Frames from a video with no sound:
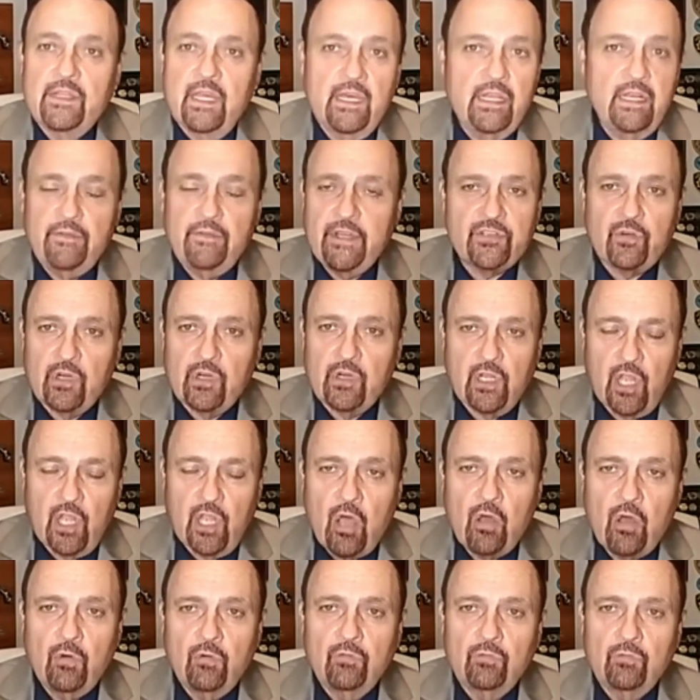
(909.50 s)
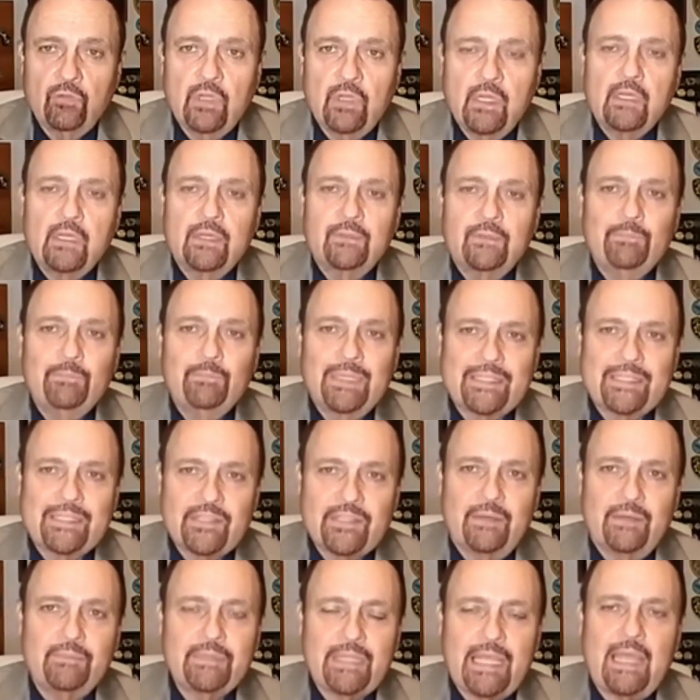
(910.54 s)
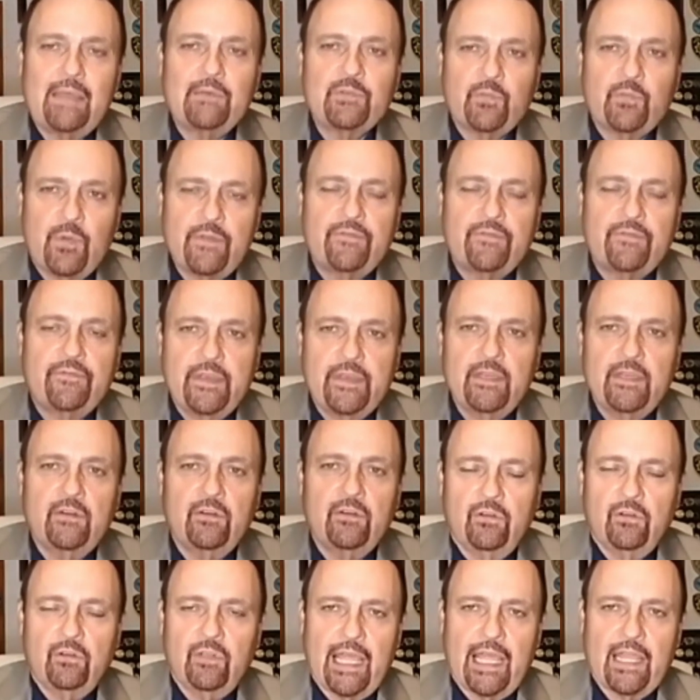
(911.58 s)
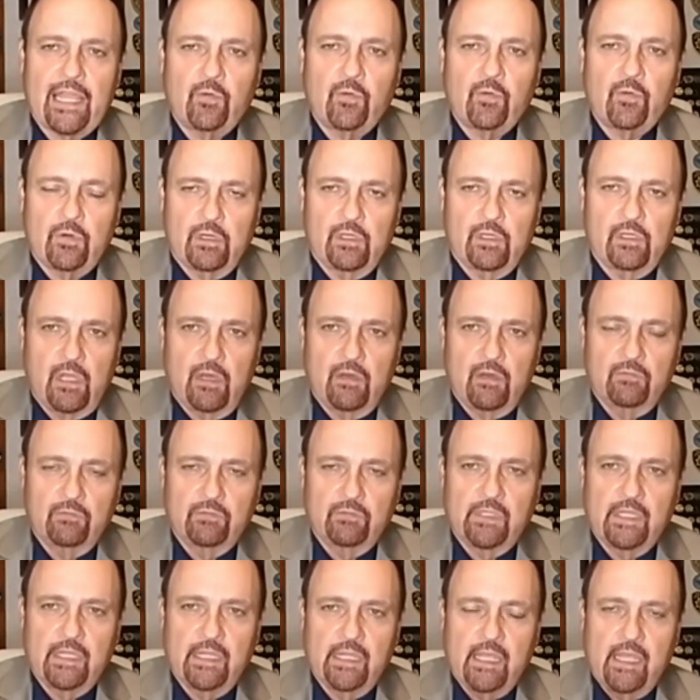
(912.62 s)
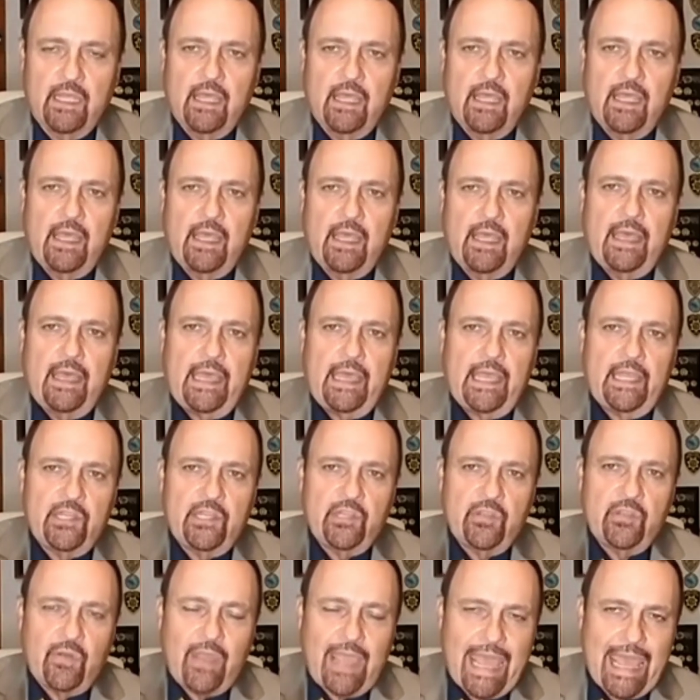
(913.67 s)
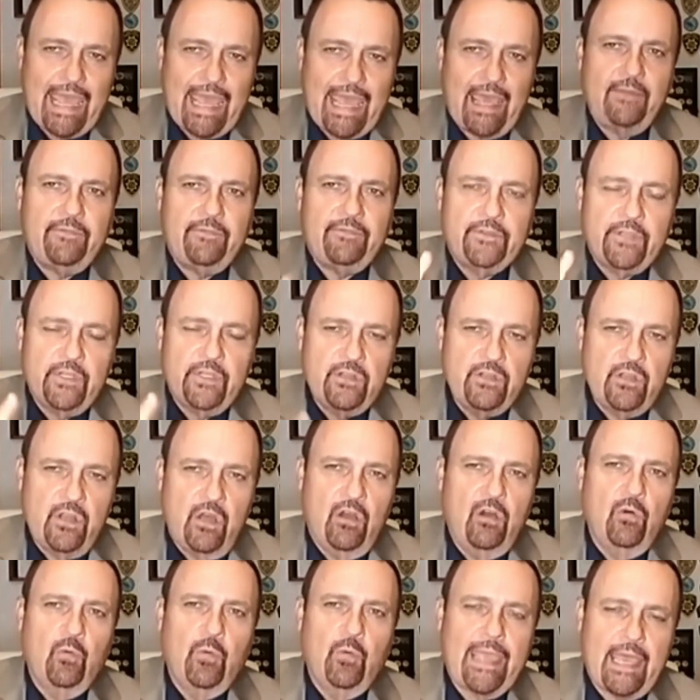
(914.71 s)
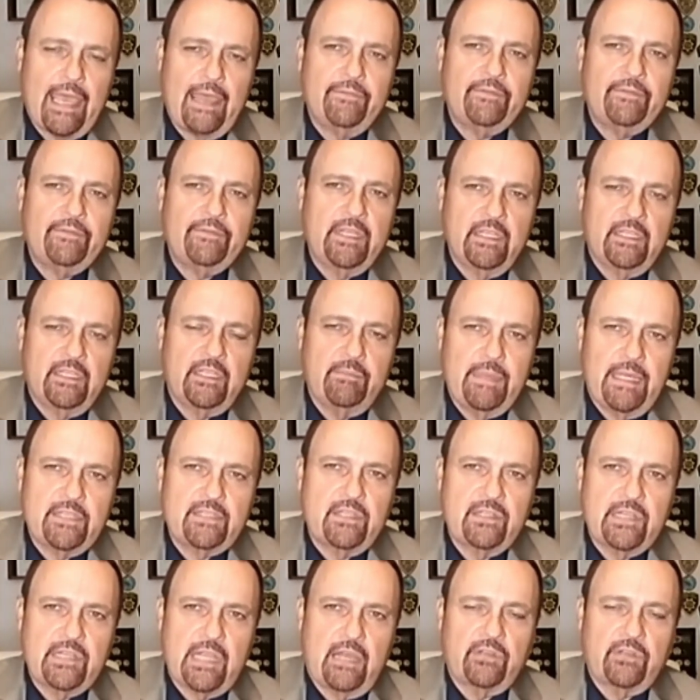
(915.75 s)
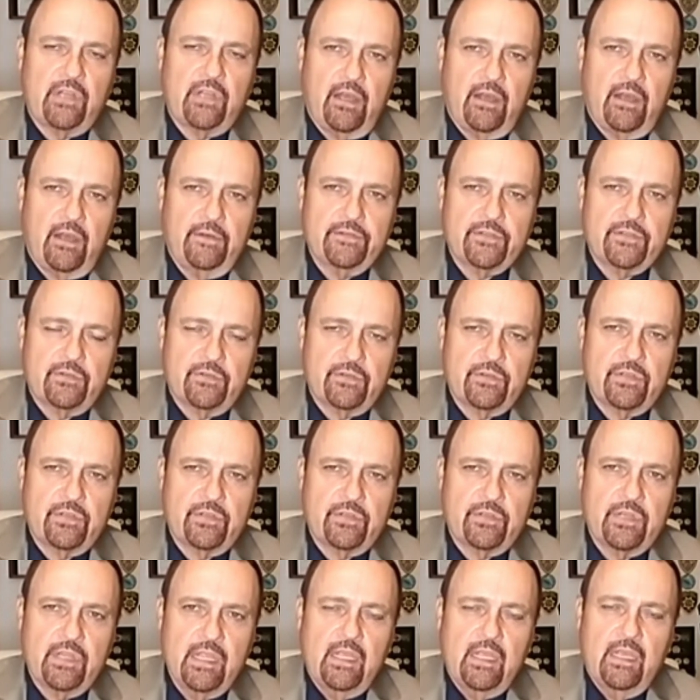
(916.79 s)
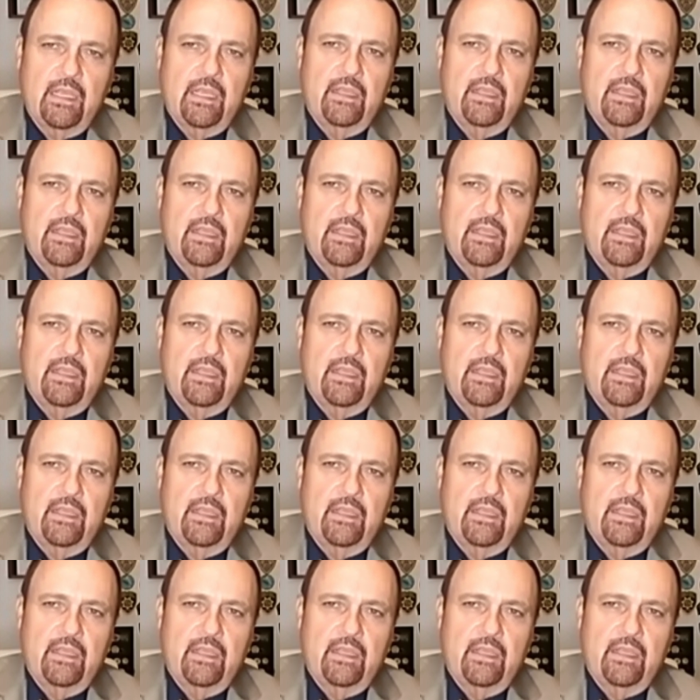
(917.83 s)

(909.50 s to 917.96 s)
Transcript: None of us are alone, but sometimes we feel like we're alone. And you have to know, we have to get the message out to officers